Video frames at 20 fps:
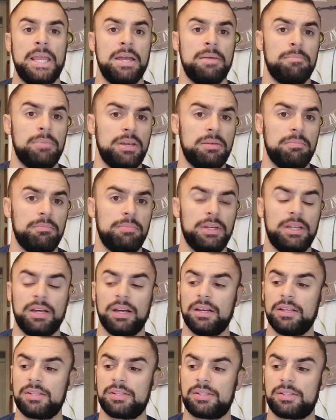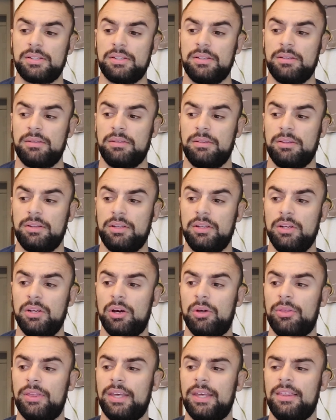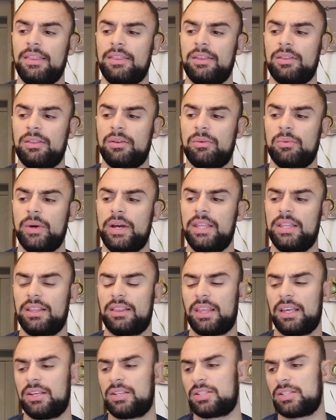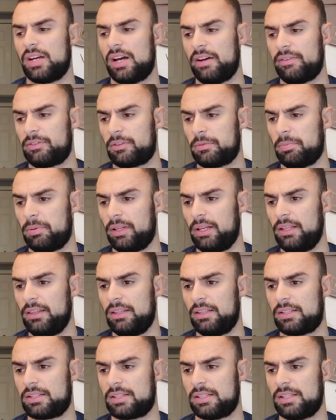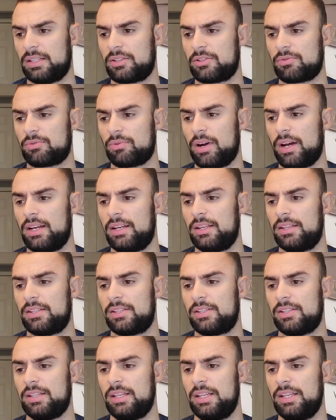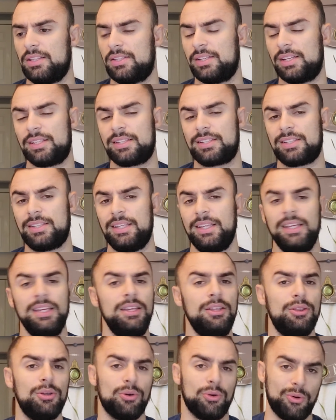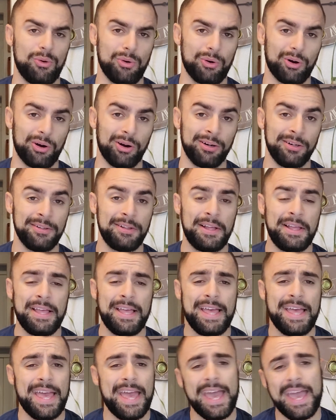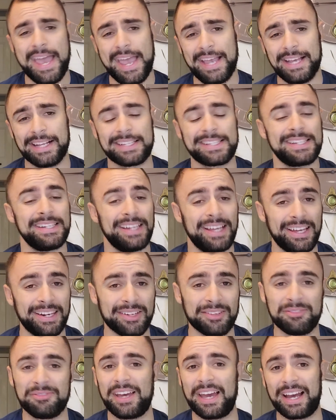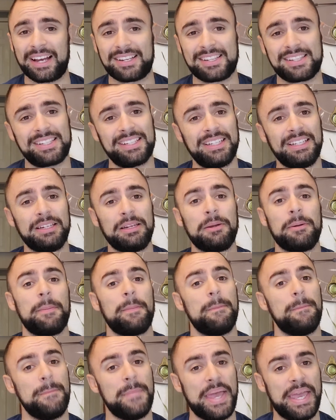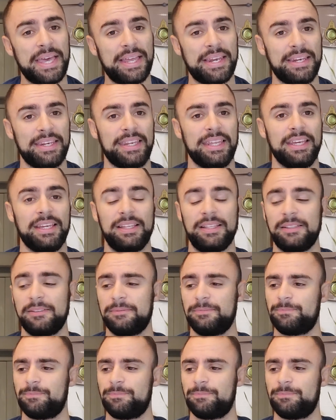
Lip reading: Because the way that they soft play these things, right, is it's the either or. Hey, it's not a vaccine mandate